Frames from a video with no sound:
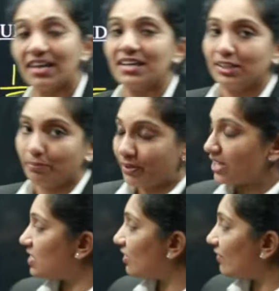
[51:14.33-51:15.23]
The
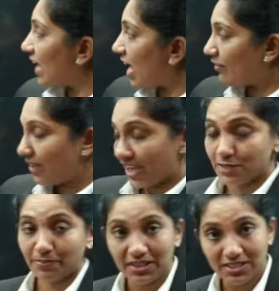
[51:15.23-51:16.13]
pressure we have
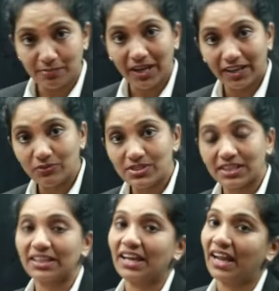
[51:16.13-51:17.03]
expressed by using
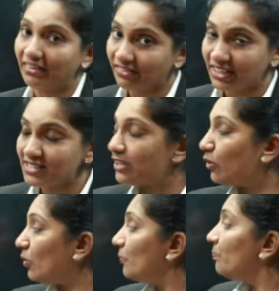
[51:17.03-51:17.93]
the Henry's law,